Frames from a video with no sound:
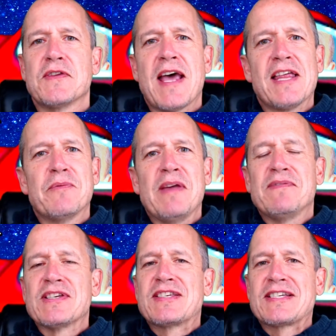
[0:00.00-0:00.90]
now that
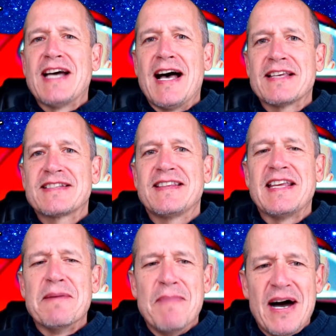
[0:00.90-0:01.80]
we've discussed
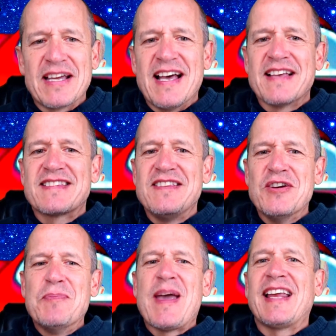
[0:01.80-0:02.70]
the Among Us
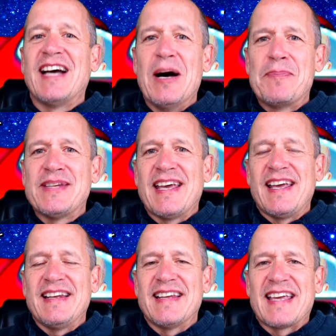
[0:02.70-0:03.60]
new beta
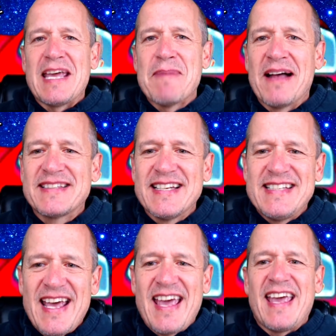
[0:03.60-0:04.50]
update that came out
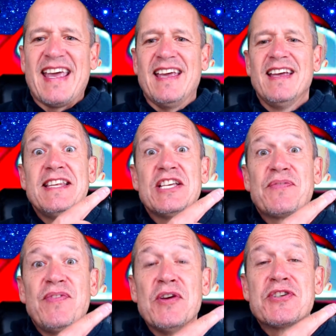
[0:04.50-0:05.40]
today,
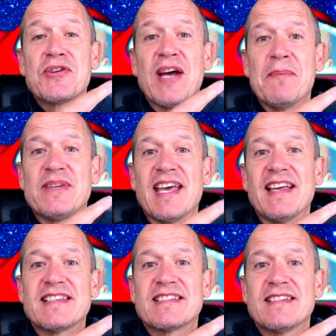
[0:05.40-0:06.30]
these future
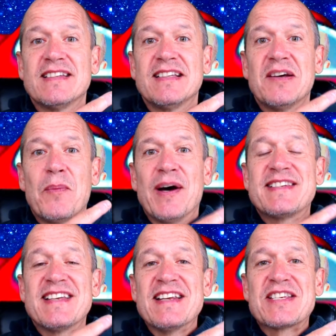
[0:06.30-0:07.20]
updates,
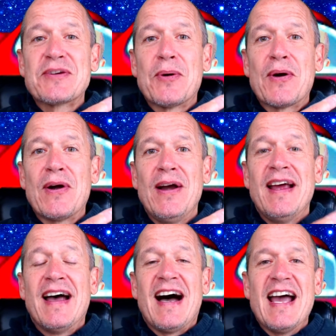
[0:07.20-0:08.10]
what's in store?
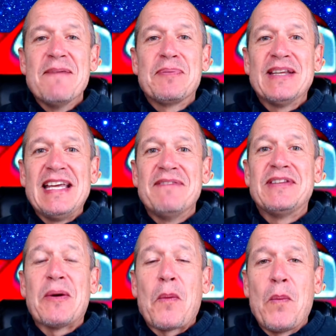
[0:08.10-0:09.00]
I
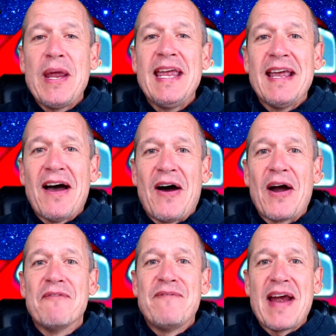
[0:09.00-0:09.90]
believe that we
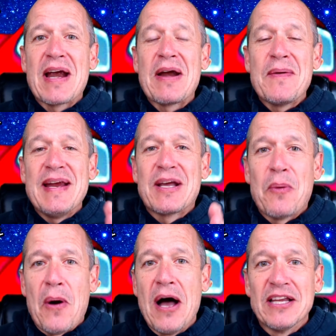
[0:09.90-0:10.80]
are very
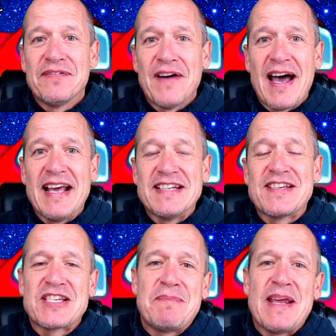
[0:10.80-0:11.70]
qualified
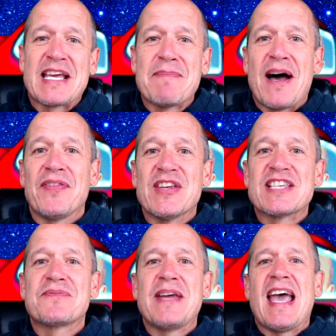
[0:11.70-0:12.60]
to speak about
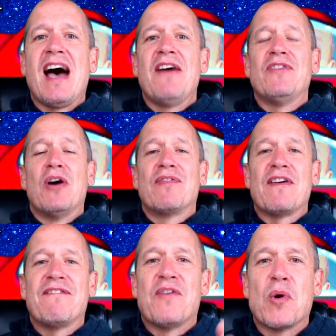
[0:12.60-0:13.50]
this. We have
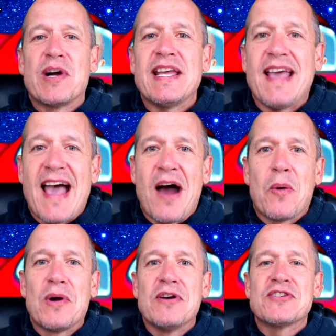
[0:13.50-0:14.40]
over 40
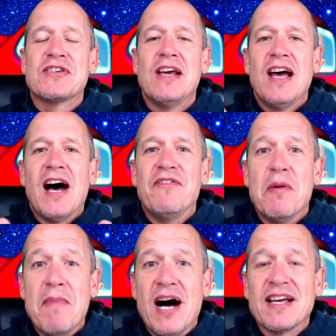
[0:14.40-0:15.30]
hours of
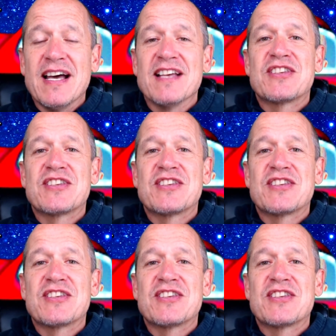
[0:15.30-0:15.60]
Among Us